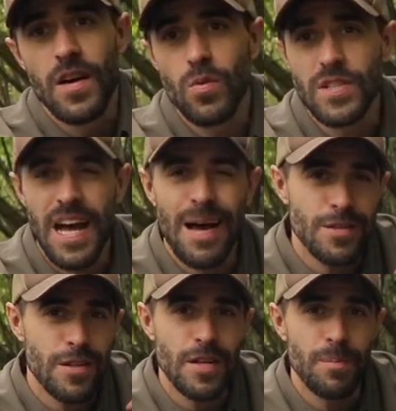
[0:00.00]
was
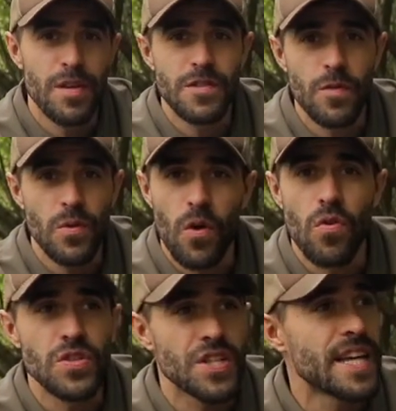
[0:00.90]
absolutely beautiful with
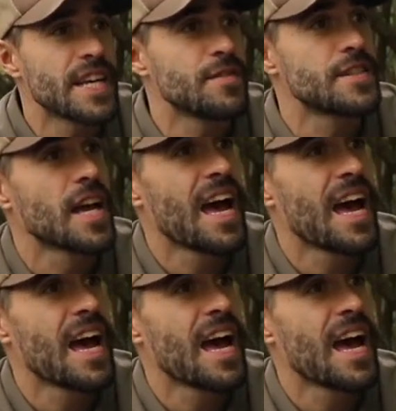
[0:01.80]
orange leaves